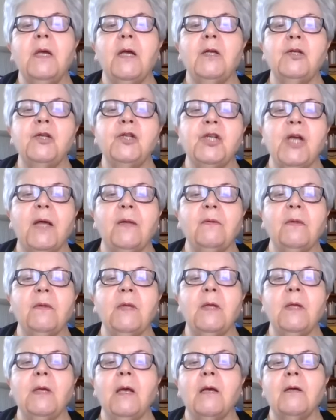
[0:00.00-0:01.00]

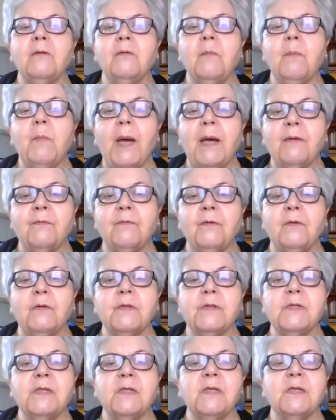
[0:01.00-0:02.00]
enchanting, and
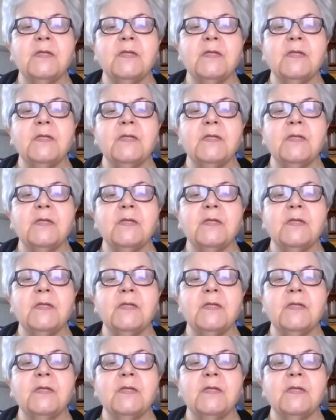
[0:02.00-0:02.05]
marvelous